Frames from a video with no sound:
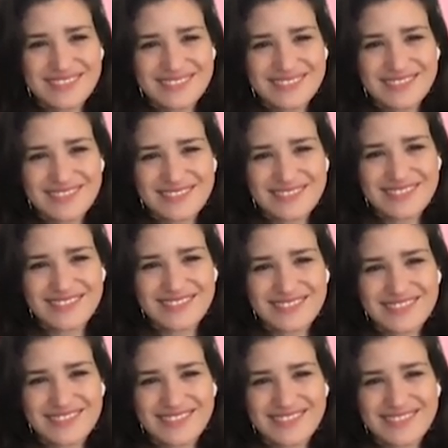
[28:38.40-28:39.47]

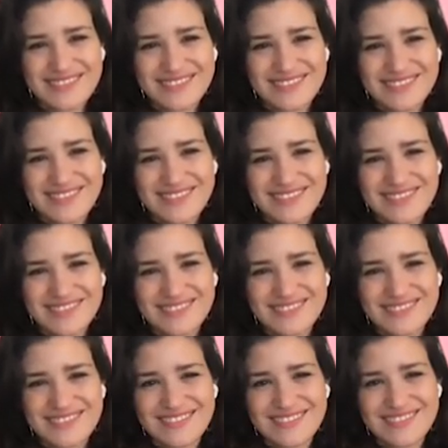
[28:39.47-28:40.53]

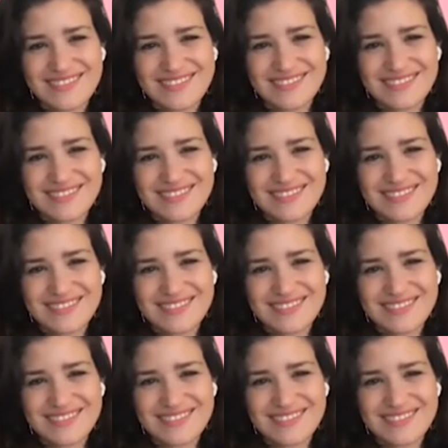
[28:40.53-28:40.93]
This person isn't speaking.